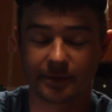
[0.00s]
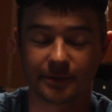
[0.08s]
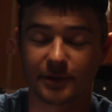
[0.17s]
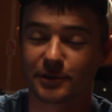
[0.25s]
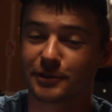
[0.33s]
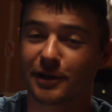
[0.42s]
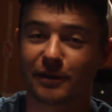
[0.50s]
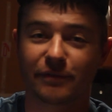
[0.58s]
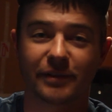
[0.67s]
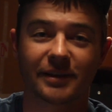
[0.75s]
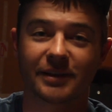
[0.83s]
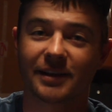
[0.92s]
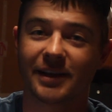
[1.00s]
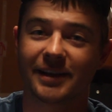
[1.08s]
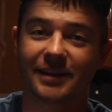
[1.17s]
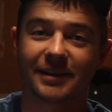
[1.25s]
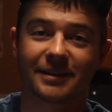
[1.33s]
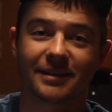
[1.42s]
There's not a feeling
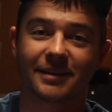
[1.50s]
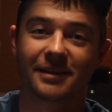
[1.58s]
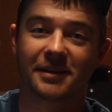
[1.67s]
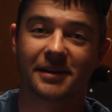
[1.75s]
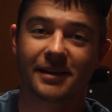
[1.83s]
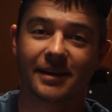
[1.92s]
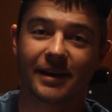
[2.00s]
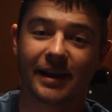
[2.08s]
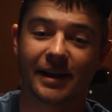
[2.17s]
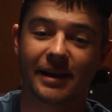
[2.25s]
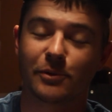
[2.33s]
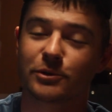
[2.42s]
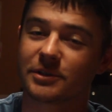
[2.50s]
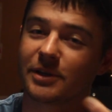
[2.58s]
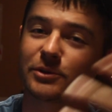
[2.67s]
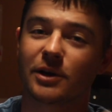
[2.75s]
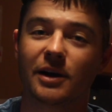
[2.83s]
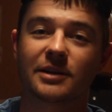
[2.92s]
like it. And it
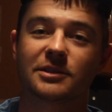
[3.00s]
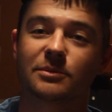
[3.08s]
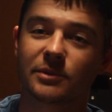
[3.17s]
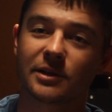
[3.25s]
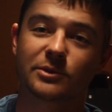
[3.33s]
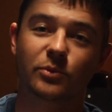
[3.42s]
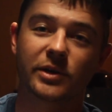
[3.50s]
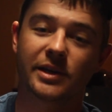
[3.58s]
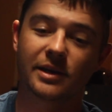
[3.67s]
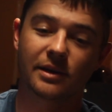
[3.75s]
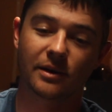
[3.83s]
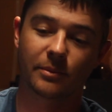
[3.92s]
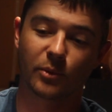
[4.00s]
was awesome because we